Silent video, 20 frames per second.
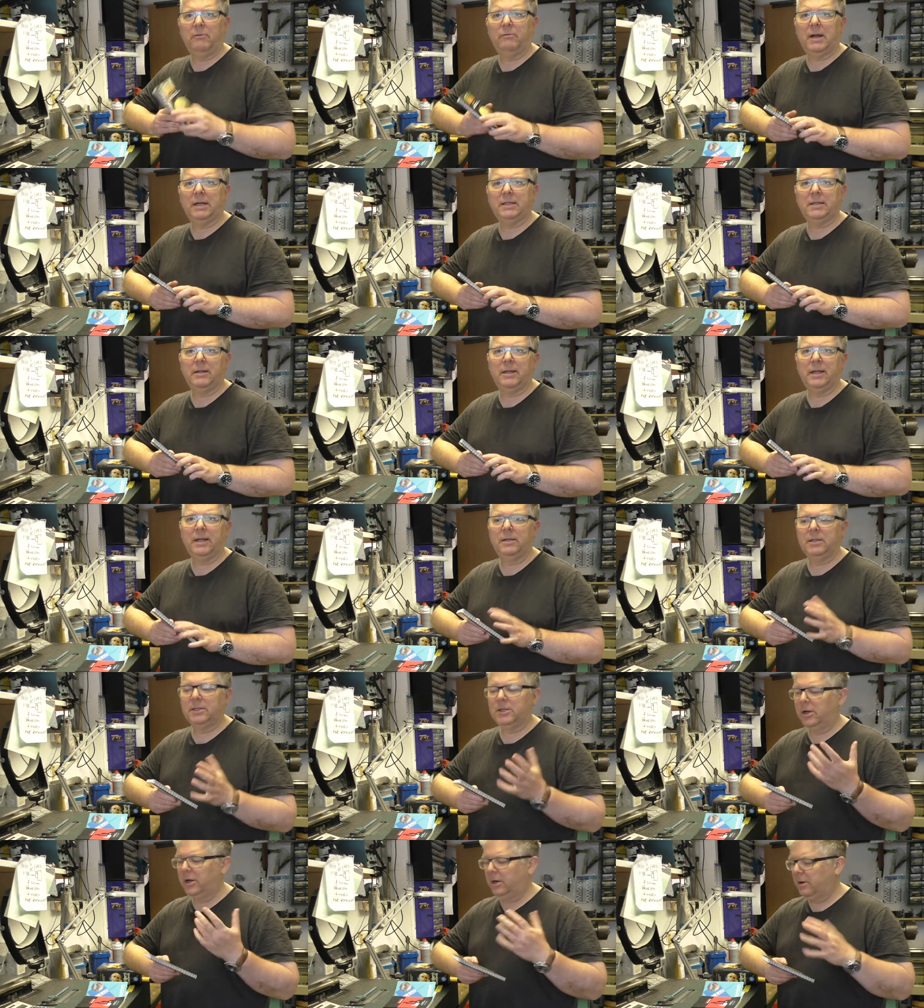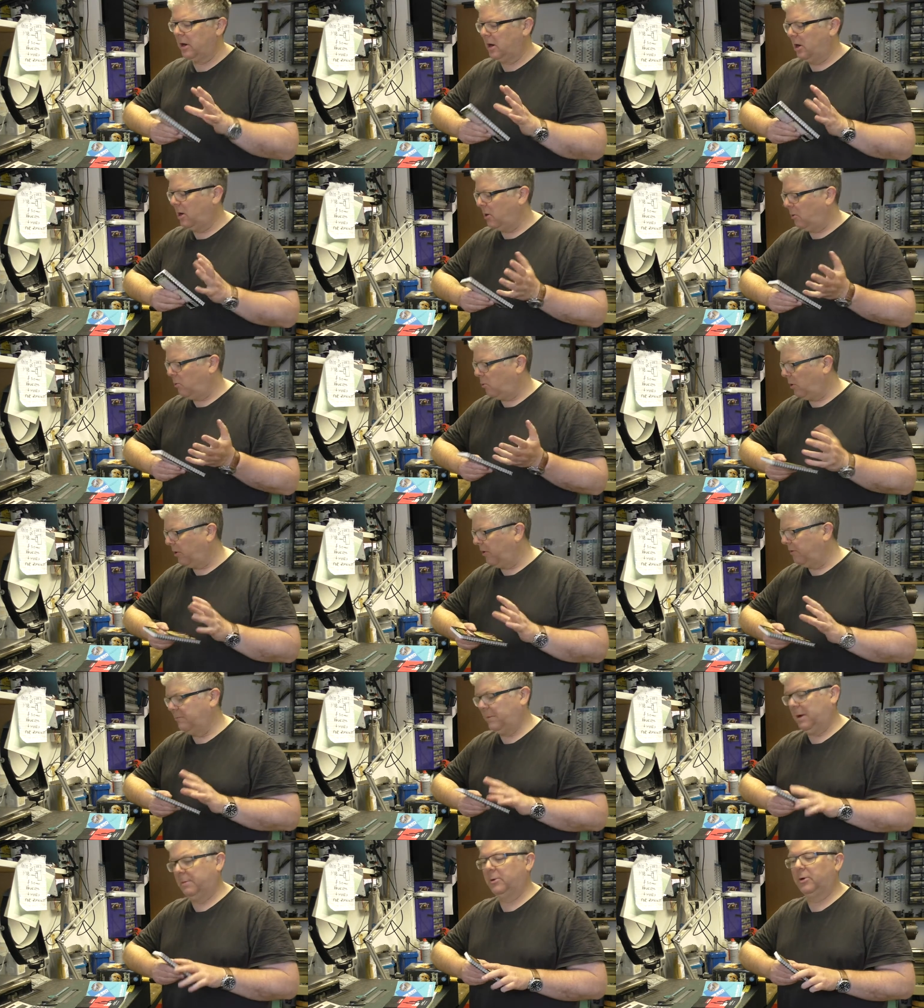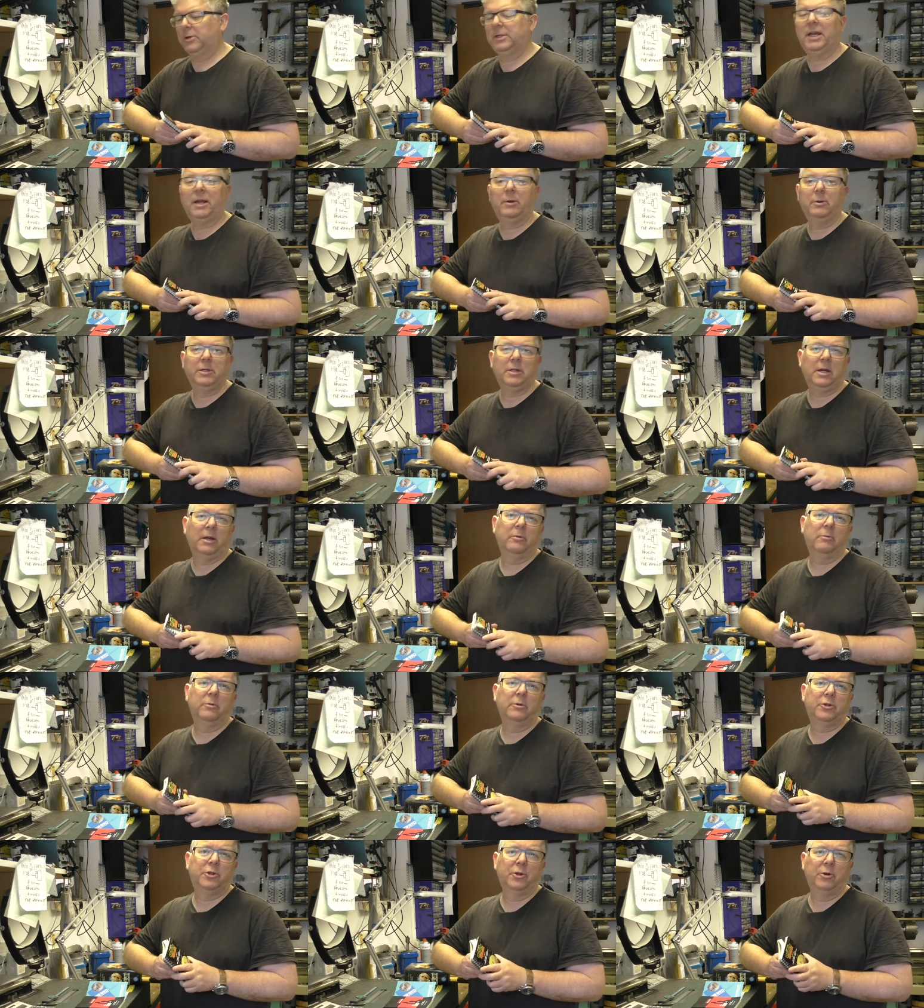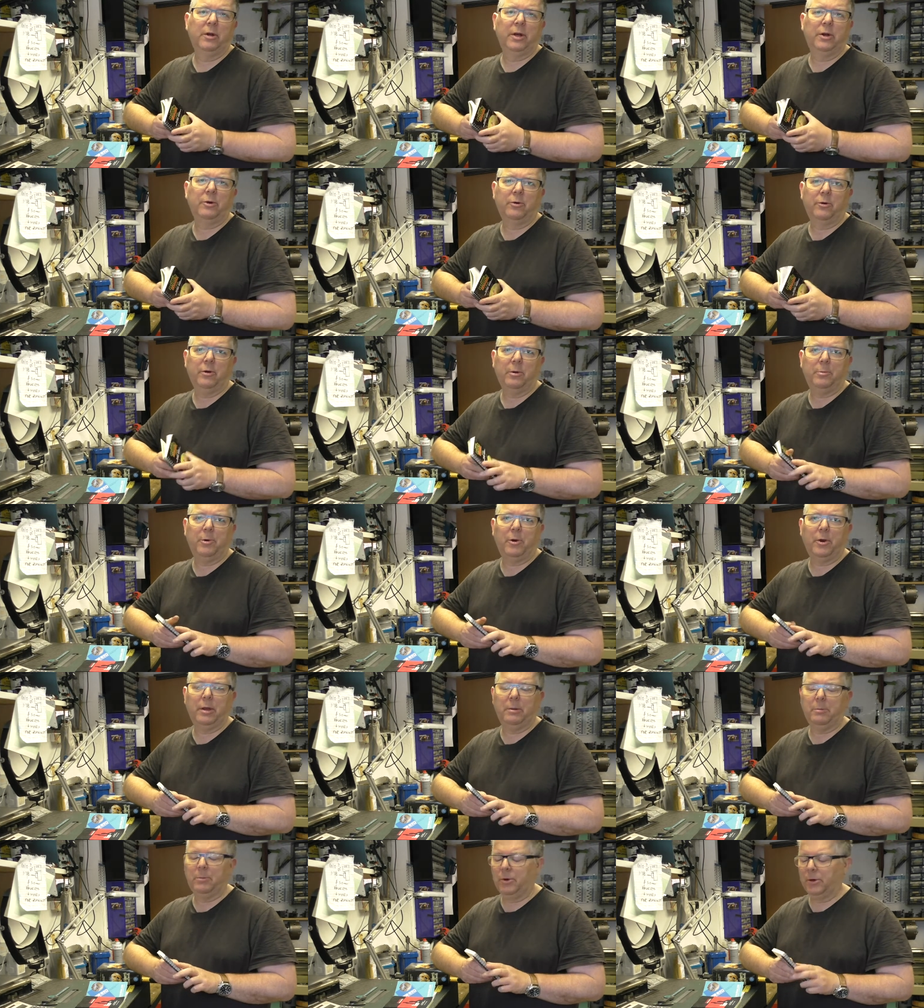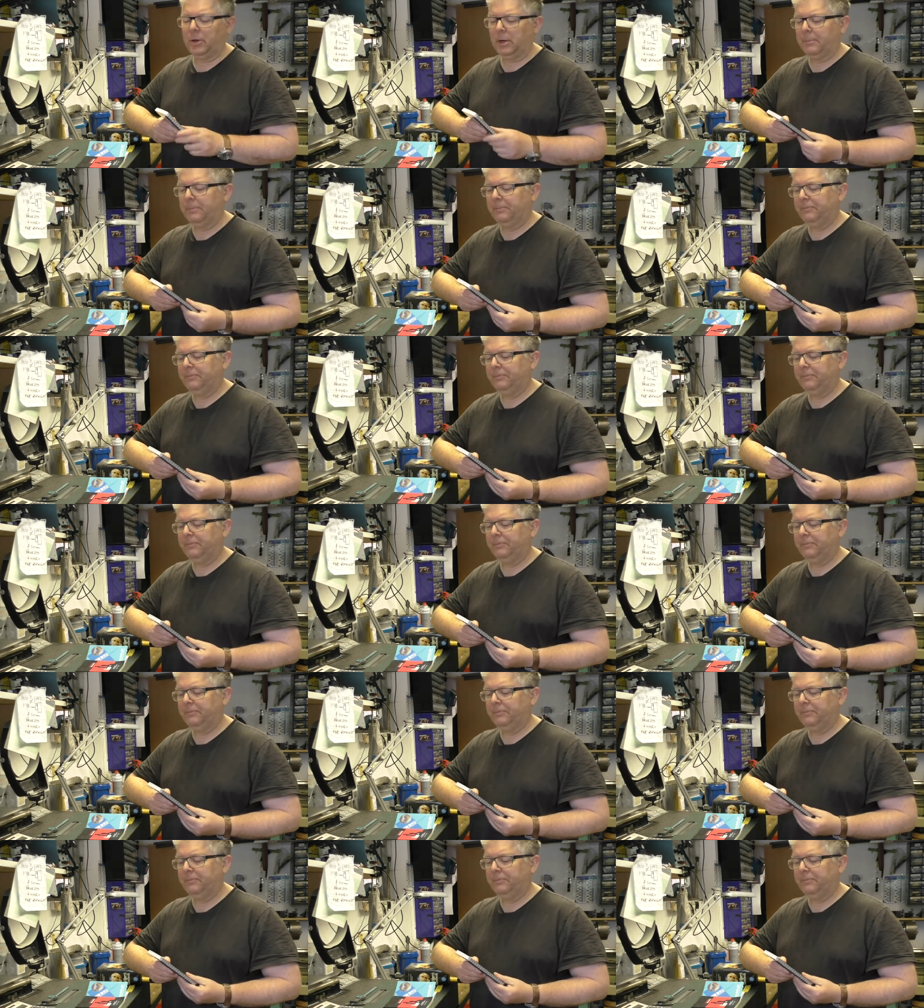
fact, I think there's only one of my books here which I would truly call a pocket book.